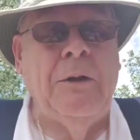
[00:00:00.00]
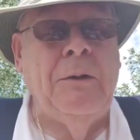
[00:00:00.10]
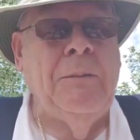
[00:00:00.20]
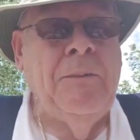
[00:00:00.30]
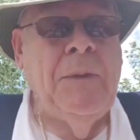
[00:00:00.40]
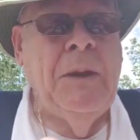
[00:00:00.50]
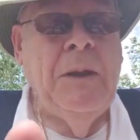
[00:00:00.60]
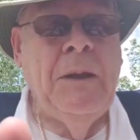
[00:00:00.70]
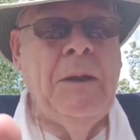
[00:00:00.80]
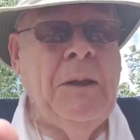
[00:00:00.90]
are.
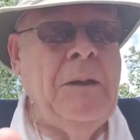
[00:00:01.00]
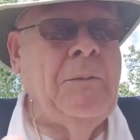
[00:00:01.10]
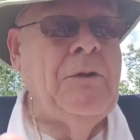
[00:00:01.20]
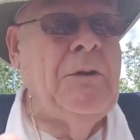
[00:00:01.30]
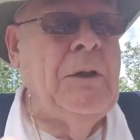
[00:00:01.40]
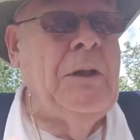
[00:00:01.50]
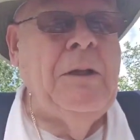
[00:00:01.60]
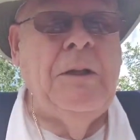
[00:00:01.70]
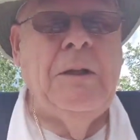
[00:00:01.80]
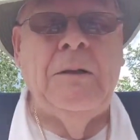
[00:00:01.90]
It
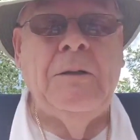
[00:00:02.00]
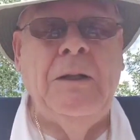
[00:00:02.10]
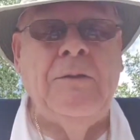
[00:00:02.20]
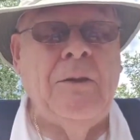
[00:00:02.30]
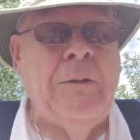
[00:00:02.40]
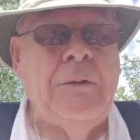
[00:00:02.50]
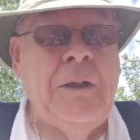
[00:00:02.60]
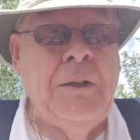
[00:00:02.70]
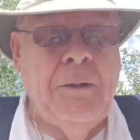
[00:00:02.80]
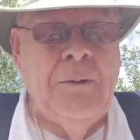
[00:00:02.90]
did not taste
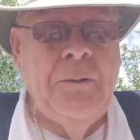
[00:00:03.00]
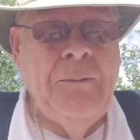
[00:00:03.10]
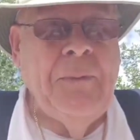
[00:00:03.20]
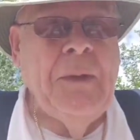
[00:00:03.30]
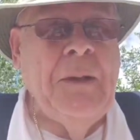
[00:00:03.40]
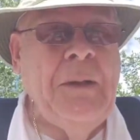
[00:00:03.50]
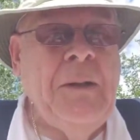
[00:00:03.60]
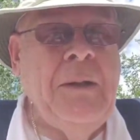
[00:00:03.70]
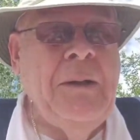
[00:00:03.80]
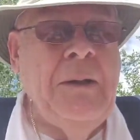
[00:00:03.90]
salty at all.
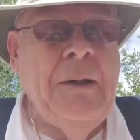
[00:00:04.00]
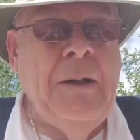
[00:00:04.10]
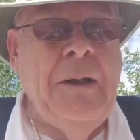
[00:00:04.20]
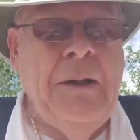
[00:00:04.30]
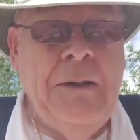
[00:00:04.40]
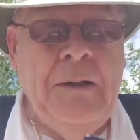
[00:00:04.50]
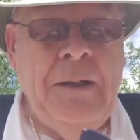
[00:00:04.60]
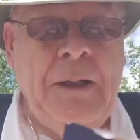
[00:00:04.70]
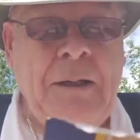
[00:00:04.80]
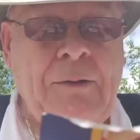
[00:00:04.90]
And
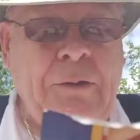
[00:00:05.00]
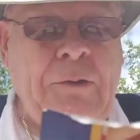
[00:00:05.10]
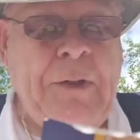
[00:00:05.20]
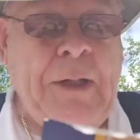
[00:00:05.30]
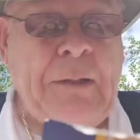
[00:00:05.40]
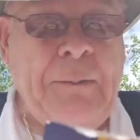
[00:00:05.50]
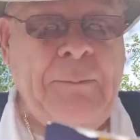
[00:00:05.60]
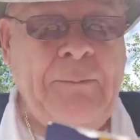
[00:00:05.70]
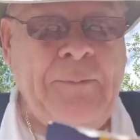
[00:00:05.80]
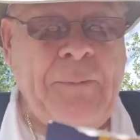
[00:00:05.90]
in actual fact,
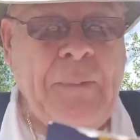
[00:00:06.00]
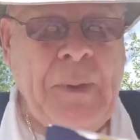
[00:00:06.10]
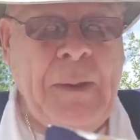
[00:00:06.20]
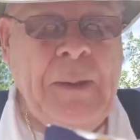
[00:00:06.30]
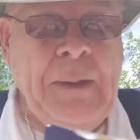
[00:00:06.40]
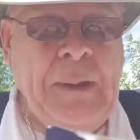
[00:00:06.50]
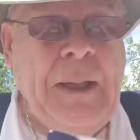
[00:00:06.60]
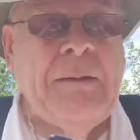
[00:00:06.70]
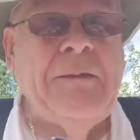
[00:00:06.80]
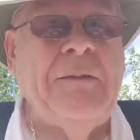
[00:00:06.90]

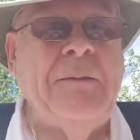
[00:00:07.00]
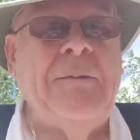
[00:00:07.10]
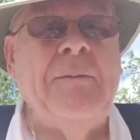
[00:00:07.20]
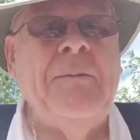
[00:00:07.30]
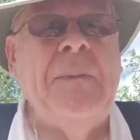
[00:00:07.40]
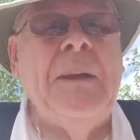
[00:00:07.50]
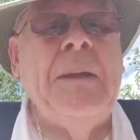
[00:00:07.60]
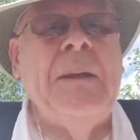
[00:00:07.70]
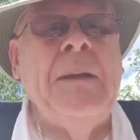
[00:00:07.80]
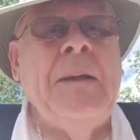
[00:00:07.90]
yes.
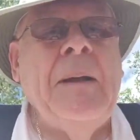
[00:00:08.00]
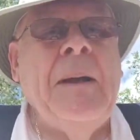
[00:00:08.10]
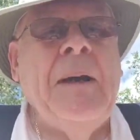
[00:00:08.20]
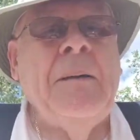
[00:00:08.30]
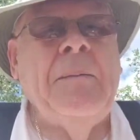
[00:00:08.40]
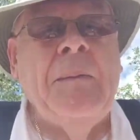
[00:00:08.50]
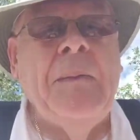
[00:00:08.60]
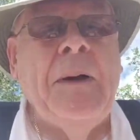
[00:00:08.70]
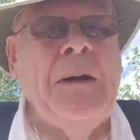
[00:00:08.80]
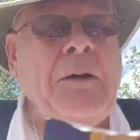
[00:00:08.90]

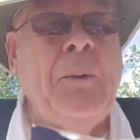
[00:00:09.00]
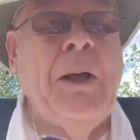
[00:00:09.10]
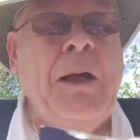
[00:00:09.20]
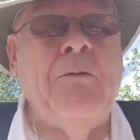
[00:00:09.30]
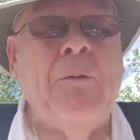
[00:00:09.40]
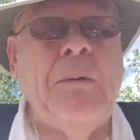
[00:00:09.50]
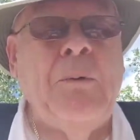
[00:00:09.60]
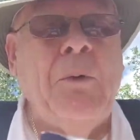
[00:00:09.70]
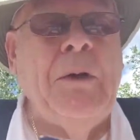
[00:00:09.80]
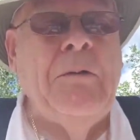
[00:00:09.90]
I know I have one
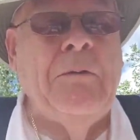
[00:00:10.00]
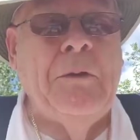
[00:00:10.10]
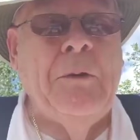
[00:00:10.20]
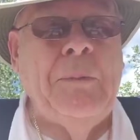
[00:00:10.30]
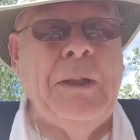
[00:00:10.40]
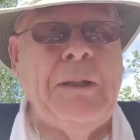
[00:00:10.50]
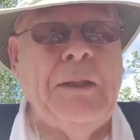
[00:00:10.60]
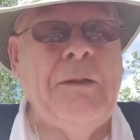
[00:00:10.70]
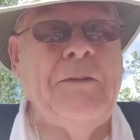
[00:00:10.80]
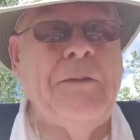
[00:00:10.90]
more envelope like
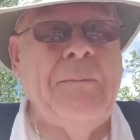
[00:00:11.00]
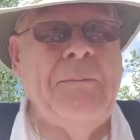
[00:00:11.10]
this